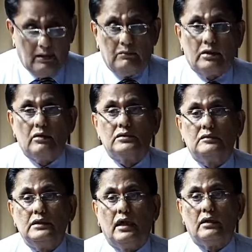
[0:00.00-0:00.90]
because
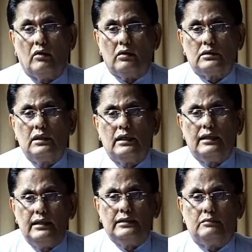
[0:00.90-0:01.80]
we are not
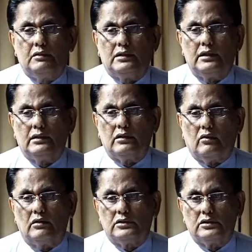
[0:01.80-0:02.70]
interpreting the
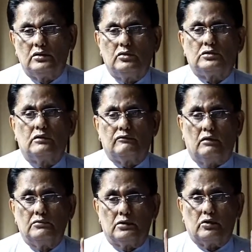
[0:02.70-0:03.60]
Constitution
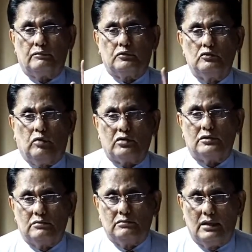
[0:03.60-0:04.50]
from the top to
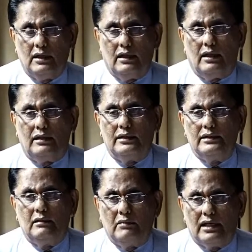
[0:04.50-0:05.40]
bottom
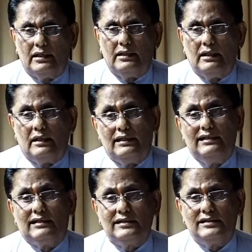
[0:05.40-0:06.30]
in a manner
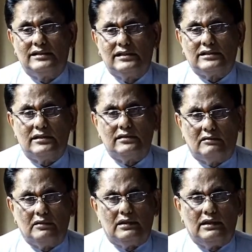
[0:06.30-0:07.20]
inconsistent
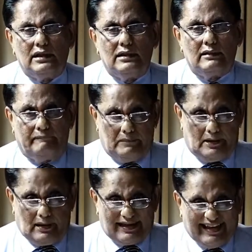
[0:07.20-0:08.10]
with the
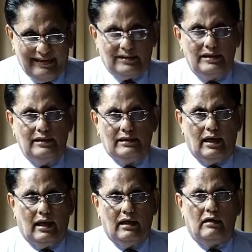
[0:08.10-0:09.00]

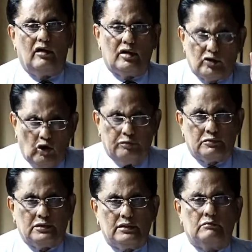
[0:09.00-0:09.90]
criteria
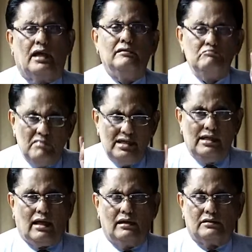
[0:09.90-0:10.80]
adopted by many
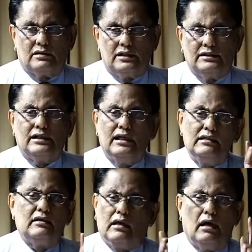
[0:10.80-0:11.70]
countries in
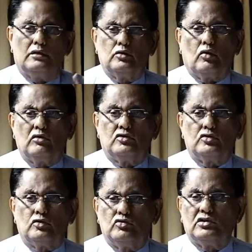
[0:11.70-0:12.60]
regard to
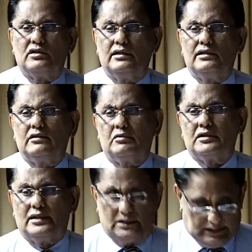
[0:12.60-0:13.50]
constitutional
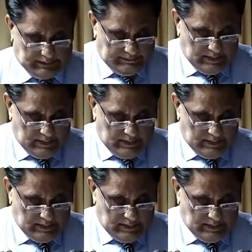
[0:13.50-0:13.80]
interpretation.